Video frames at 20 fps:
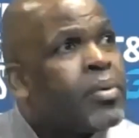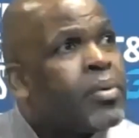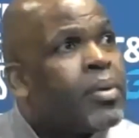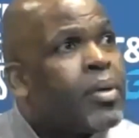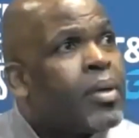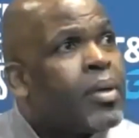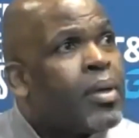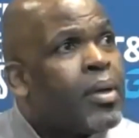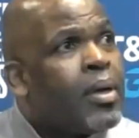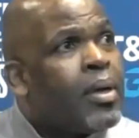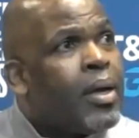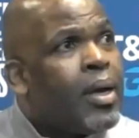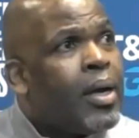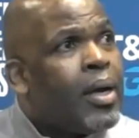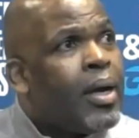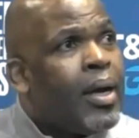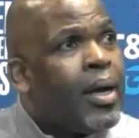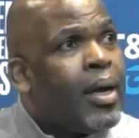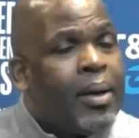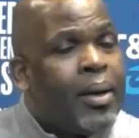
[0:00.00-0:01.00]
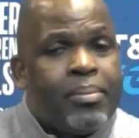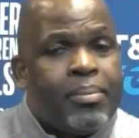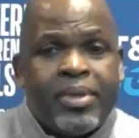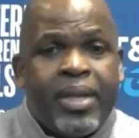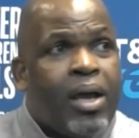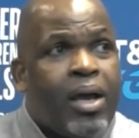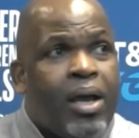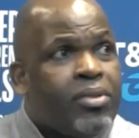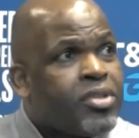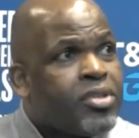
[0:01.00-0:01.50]
uh, down the
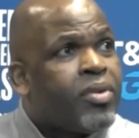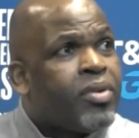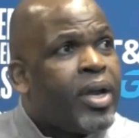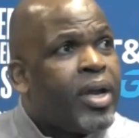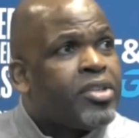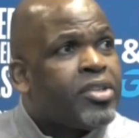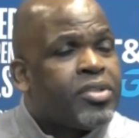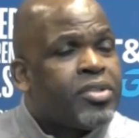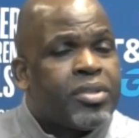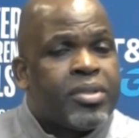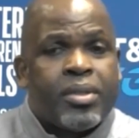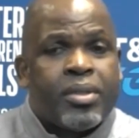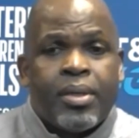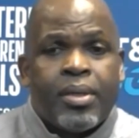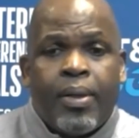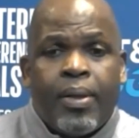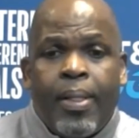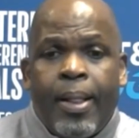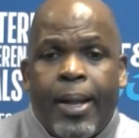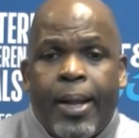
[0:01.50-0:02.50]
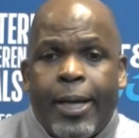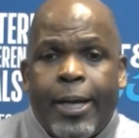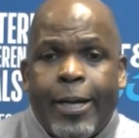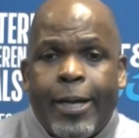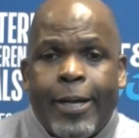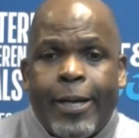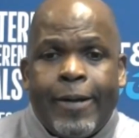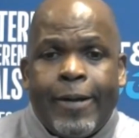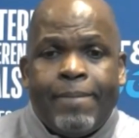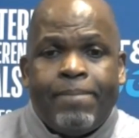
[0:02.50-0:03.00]
stretch.
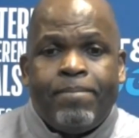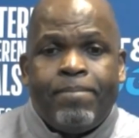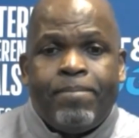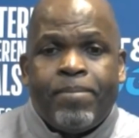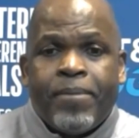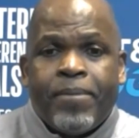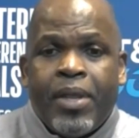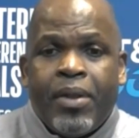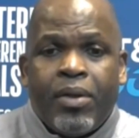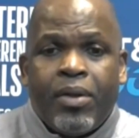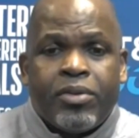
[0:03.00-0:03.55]
you know,